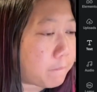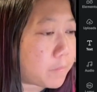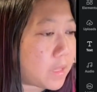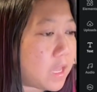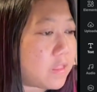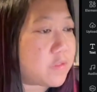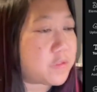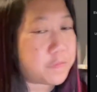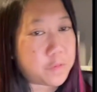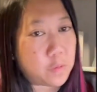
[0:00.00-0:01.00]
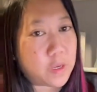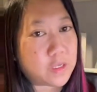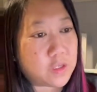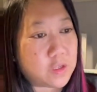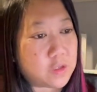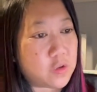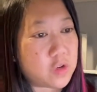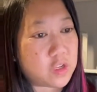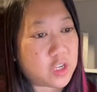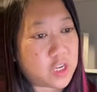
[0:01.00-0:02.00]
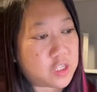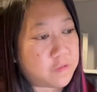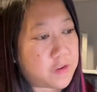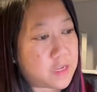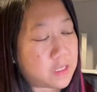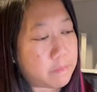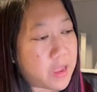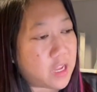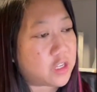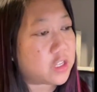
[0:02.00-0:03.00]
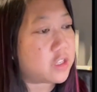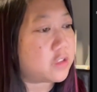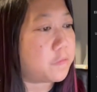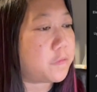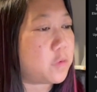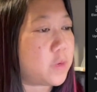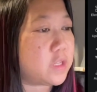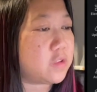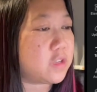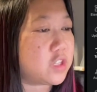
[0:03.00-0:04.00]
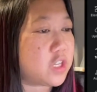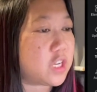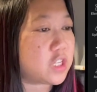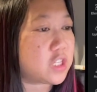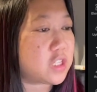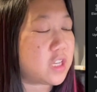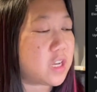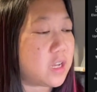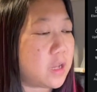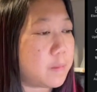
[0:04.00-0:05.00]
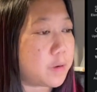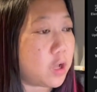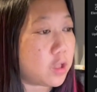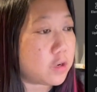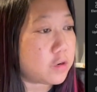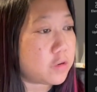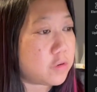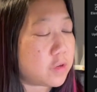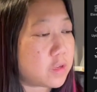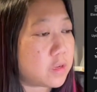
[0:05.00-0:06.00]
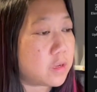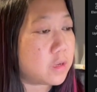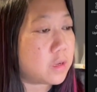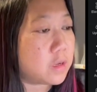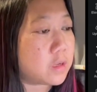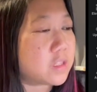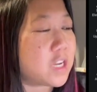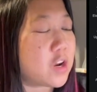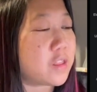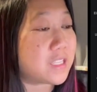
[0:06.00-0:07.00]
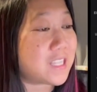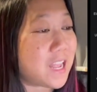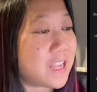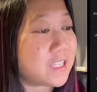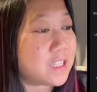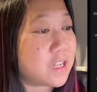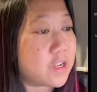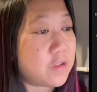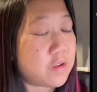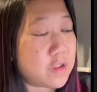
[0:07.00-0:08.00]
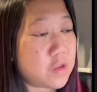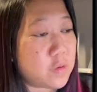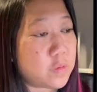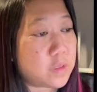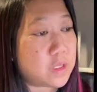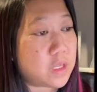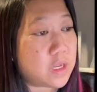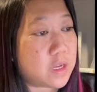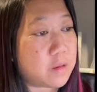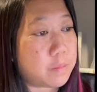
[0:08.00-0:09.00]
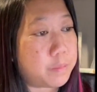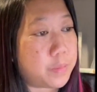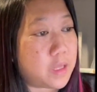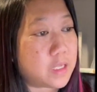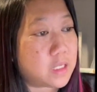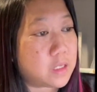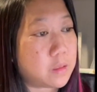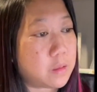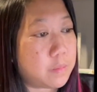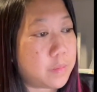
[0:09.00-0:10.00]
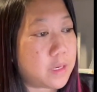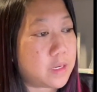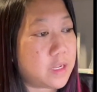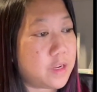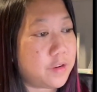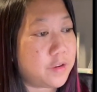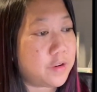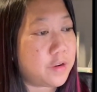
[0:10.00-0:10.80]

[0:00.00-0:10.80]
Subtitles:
then there's a few ways, so you can change the font to match. There's a few ways you can change the color. The size. You can use the plus button here.